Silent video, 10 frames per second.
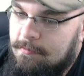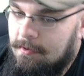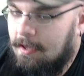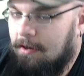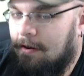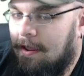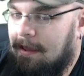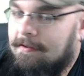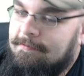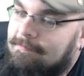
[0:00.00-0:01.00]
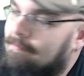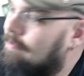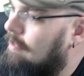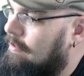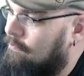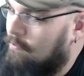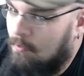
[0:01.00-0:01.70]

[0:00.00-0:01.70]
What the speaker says: internet for